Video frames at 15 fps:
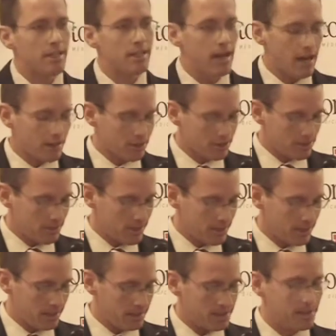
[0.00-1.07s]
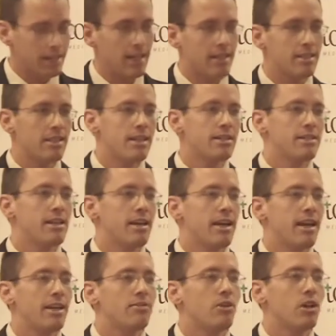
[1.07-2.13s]
an honor to be selected as the
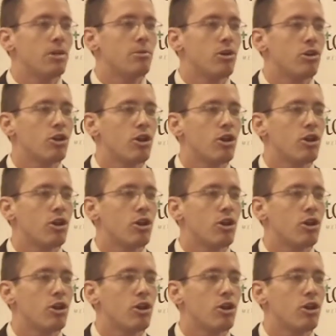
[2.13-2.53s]
head volleyball